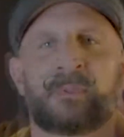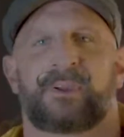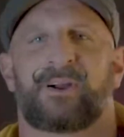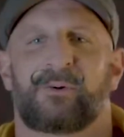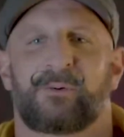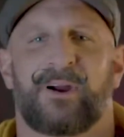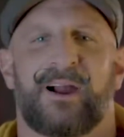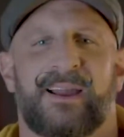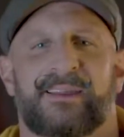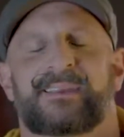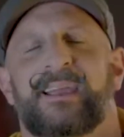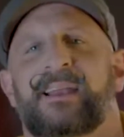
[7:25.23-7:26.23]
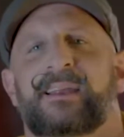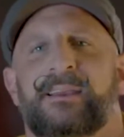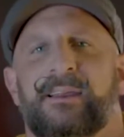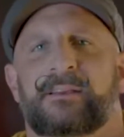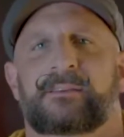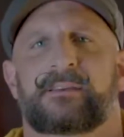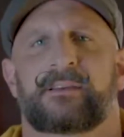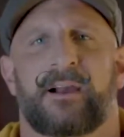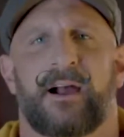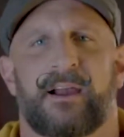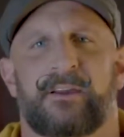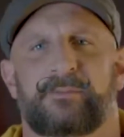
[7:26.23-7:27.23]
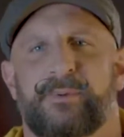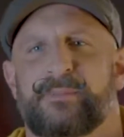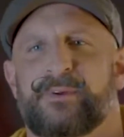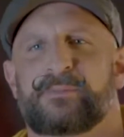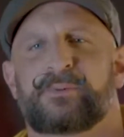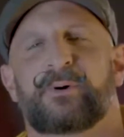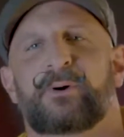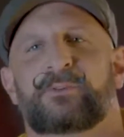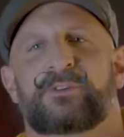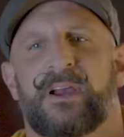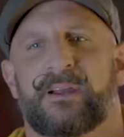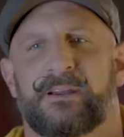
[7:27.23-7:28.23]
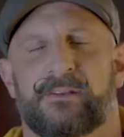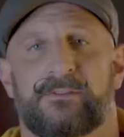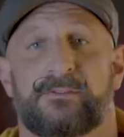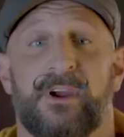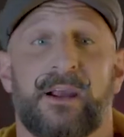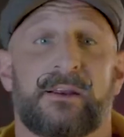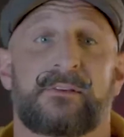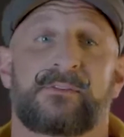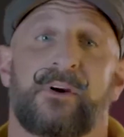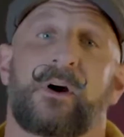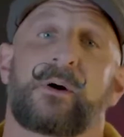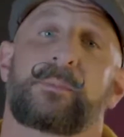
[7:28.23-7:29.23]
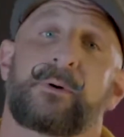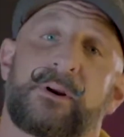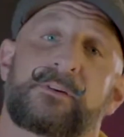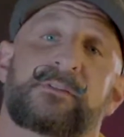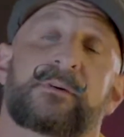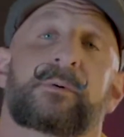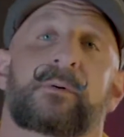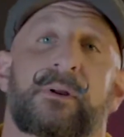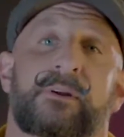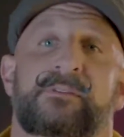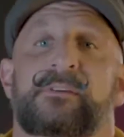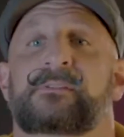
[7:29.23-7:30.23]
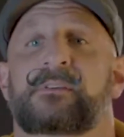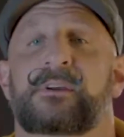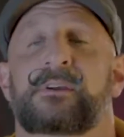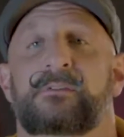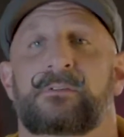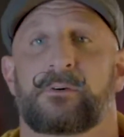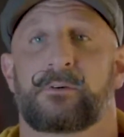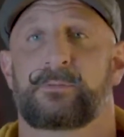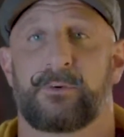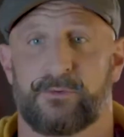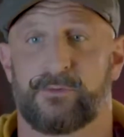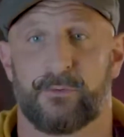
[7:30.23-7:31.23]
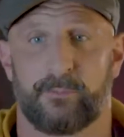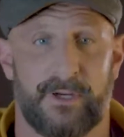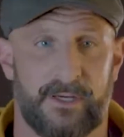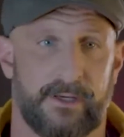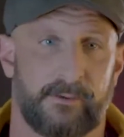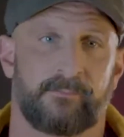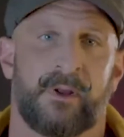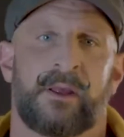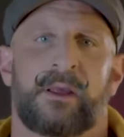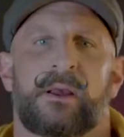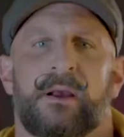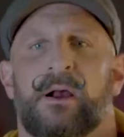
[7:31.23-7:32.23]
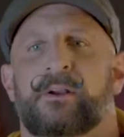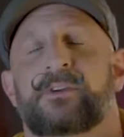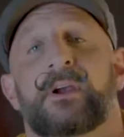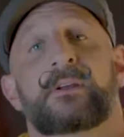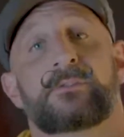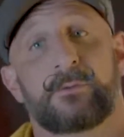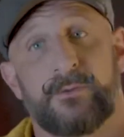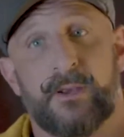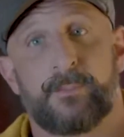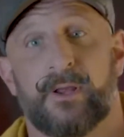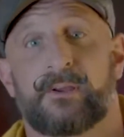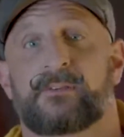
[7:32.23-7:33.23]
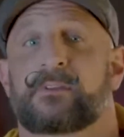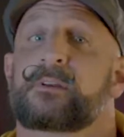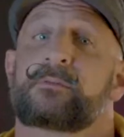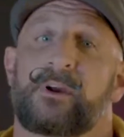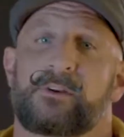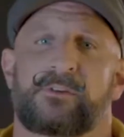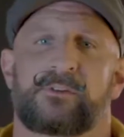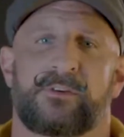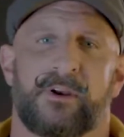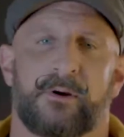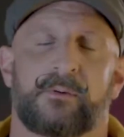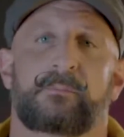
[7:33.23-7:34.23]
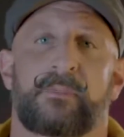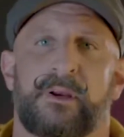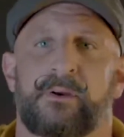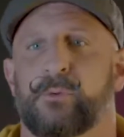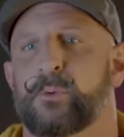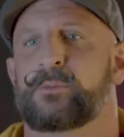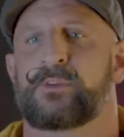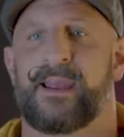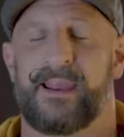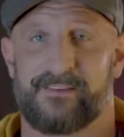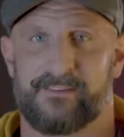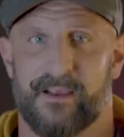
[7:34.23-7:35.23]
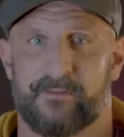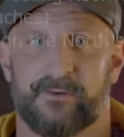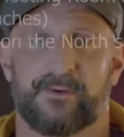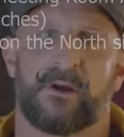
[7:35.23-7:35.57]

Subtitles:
All right, getting into IFBB Pro check-ins. Check-ins are pretty simple, as this is your official meeting. Check-ins will take place at the Convention Center, meeting rooms A7,